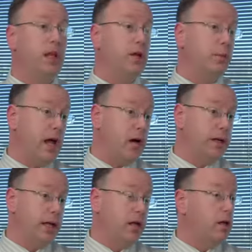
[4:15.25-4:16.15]
In
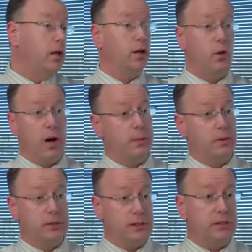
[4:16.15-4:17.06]
reality, no
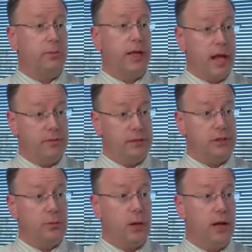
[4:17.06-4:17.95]
optical system behaves
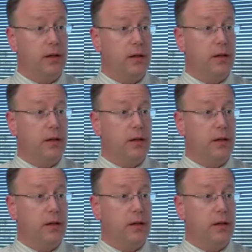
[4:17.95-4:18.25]
this way.